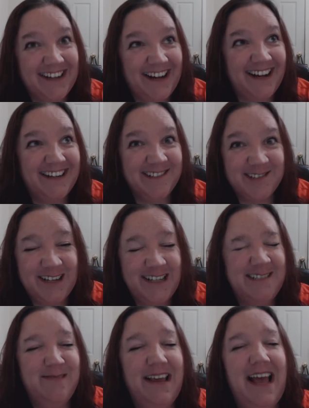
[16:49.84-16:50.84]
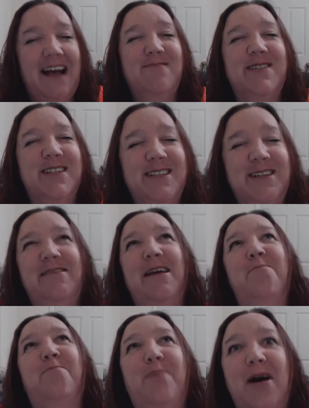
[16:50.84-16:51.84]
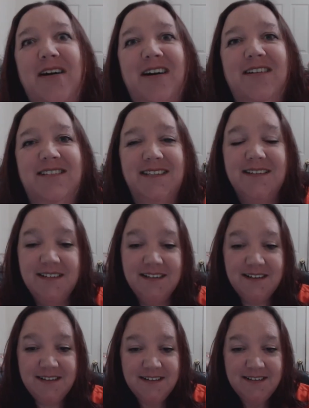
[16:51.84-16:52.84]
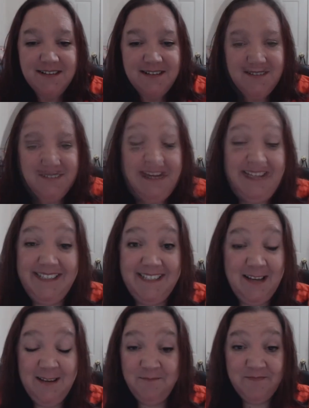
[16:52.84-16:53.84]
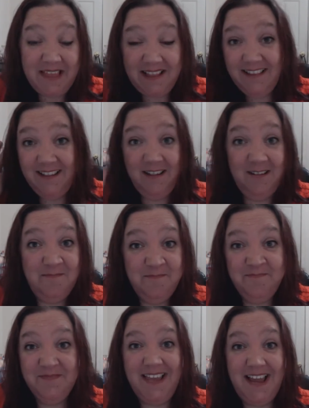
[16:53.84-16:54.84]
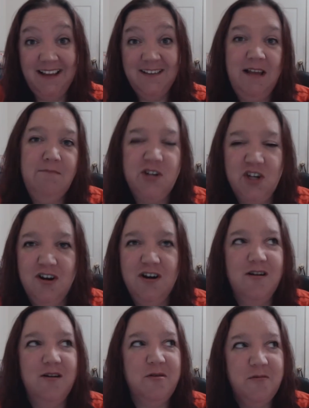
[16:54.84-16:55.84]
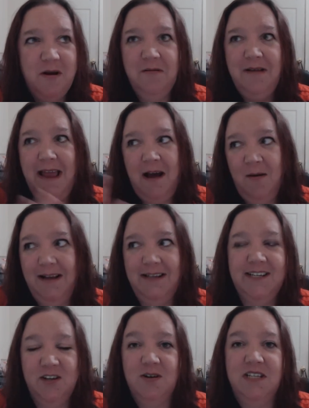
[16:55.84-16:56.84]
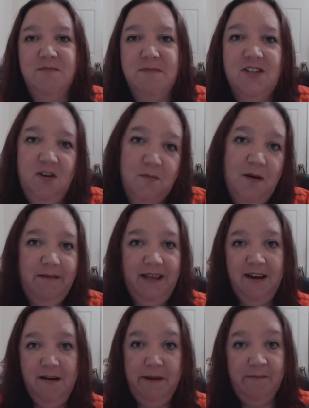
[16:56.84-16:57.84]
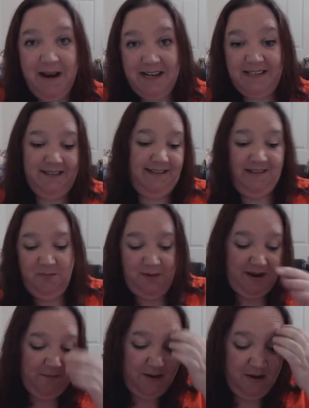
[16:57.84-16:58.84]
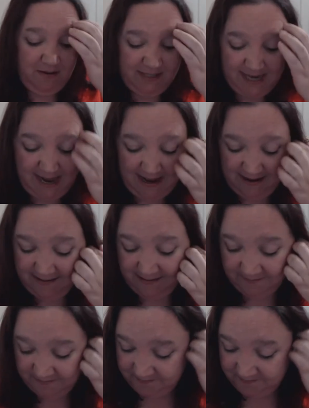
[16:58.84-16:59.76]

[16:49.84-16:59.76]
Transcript: God, it drives me absolutely bonkers. Anyways, that little, yeah, I'm sure throughout now to Christmas, you'll probably hear me rant a little bit about uh,